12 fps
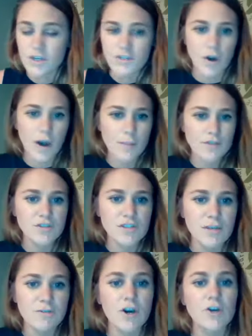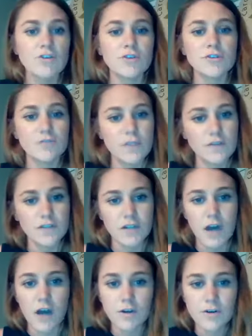so up to
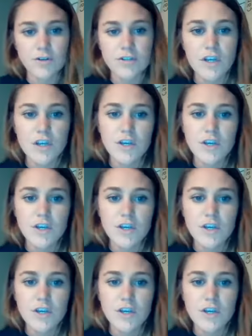$750.